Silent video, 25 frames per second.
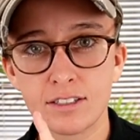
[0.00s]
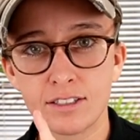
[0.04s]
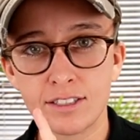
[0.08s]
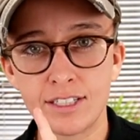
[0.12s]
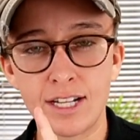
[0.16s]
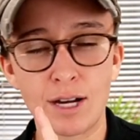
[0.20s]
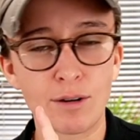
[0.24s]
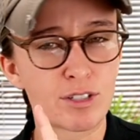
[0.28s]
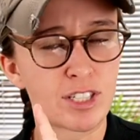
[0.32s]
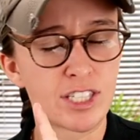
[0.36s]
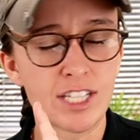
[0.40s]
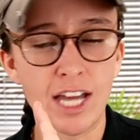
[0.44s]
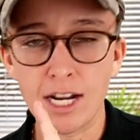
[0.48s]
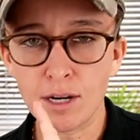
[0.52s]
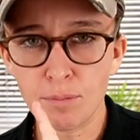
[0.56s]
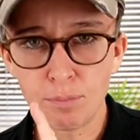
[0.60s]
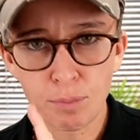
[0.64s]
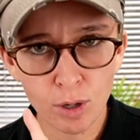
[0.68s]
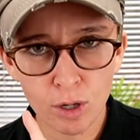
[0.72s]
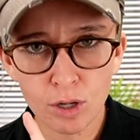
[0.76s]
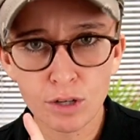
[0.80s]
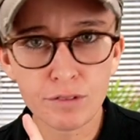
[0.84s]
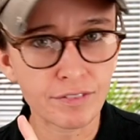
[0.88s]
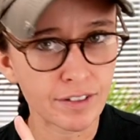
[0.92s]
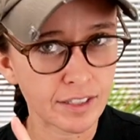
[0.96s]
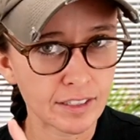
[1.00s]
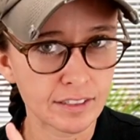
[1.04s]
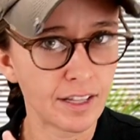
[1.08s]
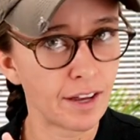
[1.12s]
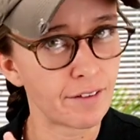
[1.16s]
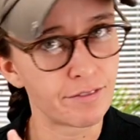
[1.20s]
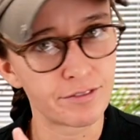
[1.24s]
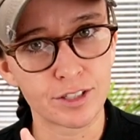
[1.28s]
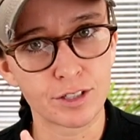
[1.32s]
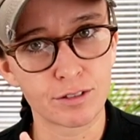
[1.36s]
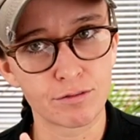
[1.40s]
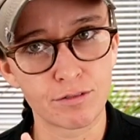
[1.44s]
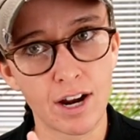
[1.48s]
Now it's not a perfect
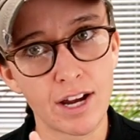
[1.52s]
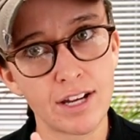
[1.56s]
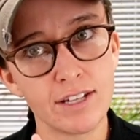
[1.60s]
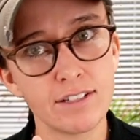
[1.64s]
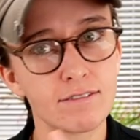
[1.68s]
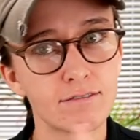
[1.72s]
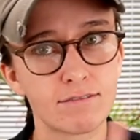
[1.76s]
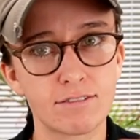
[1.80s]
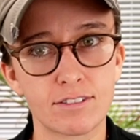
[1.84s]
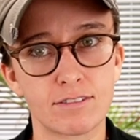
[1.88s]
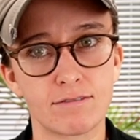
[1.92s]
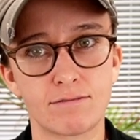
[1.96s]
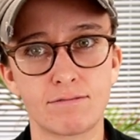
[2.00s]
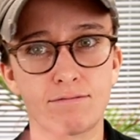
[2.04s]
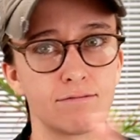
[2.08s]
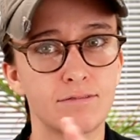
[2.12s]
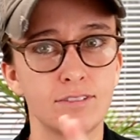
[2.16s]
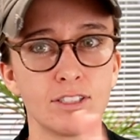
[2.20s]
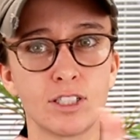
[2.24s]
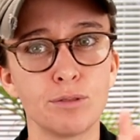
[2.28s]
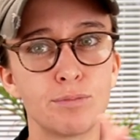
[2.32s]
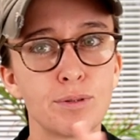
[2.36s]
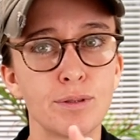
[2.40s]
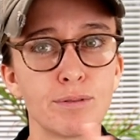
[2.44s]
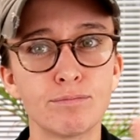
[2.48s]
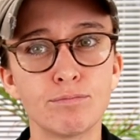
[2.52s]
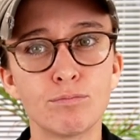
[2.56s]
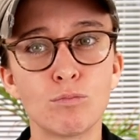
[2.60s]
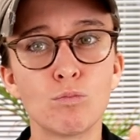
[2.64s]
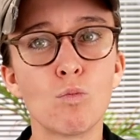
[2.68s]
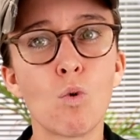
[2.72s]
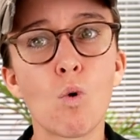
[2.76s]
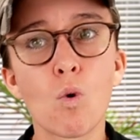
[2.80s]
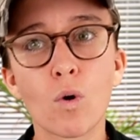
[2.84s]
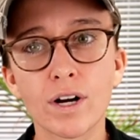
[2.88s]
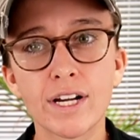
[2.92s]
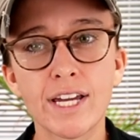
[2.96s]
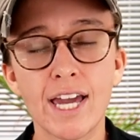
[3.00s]
left and right. It's a little bit
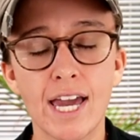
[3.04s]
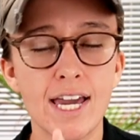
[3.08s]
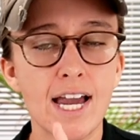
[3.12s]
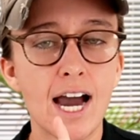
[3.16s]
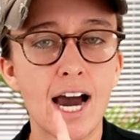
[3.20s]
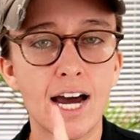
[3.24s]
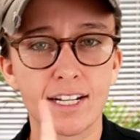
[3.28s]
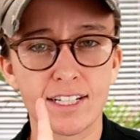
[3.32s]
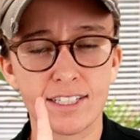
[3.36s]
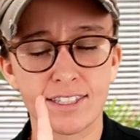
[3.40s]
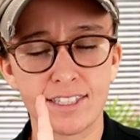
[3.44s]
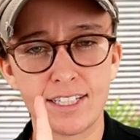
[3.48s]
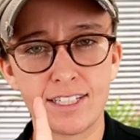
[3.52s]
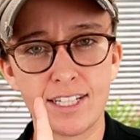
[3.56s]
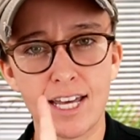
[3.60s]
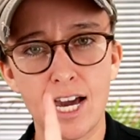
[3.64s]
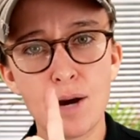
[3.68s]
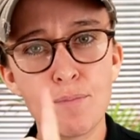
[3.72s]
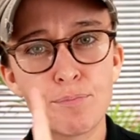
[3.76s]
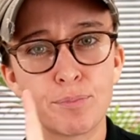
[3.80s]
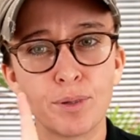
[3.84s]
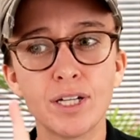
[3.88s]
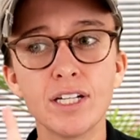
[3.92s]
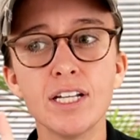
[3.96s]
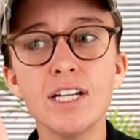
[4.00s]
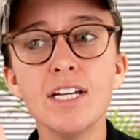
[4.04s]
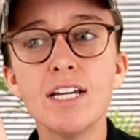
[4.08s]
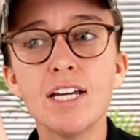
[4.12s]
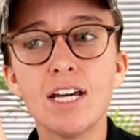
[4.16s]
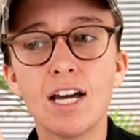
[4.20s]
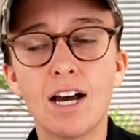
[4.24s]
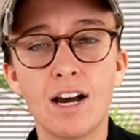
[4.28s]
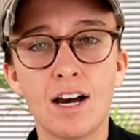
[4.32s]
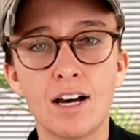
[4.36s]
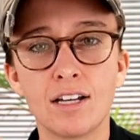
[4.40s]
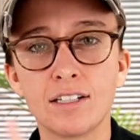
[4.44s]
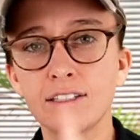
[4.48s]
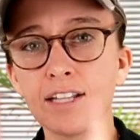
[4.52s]
more chaotic than that, but
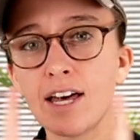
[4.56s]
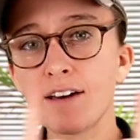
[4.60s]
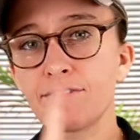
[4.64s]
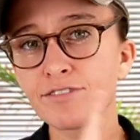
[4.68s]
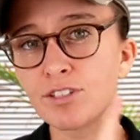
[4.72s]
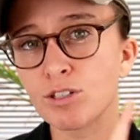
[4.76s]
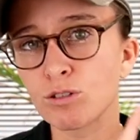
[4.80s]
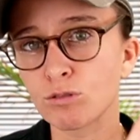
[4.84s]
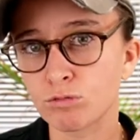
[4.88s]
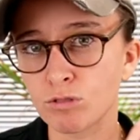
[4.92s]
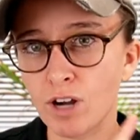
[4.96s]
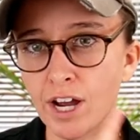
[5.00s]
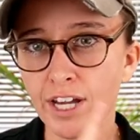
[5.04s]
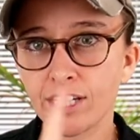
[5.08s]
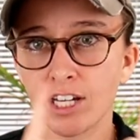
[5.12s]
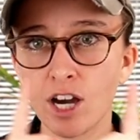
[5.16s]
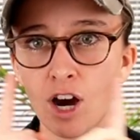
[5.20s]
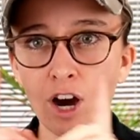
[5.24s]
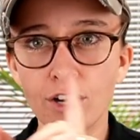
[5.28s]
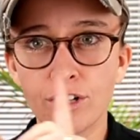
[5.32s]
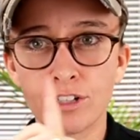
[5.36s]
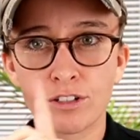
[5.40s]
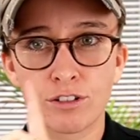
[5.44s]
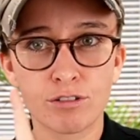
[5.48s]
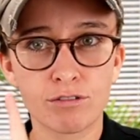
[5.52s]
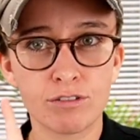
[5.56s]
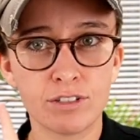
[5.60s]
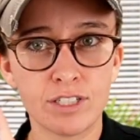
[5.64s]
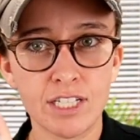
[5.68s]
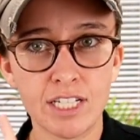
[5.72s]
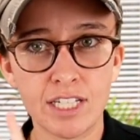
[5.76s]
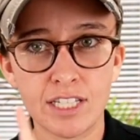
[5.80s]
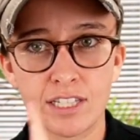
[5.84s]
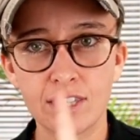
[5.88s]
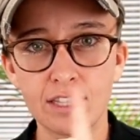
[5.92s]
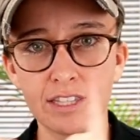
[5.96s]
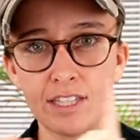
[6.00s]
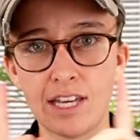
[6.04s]
uh, left and right
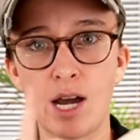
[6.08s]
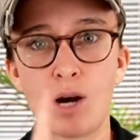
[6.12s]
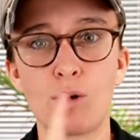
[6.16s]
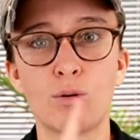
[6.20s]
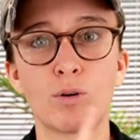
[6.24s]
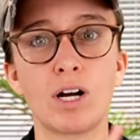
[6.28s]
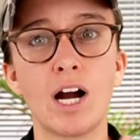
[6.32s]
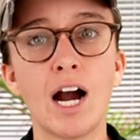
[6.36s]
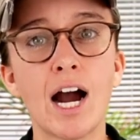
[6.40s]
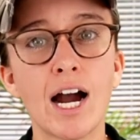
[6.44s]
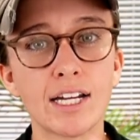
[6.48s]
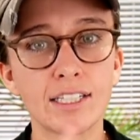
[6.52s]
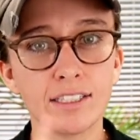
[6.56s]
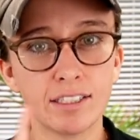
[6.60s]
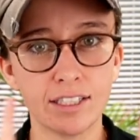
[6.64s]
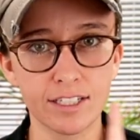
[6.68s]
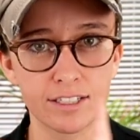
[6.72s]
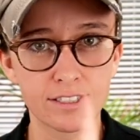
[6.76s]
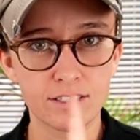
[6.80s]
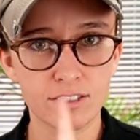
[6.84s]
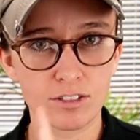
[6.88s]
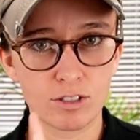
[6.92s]
underneath our eyelids.